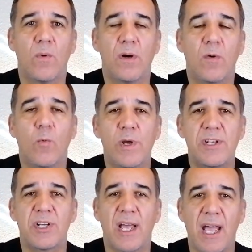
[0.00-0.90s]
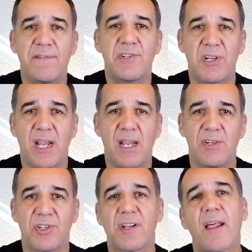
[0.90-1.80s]
which have
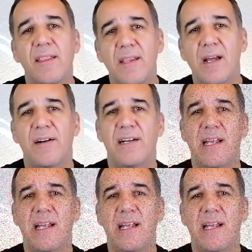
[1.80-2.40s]
changed their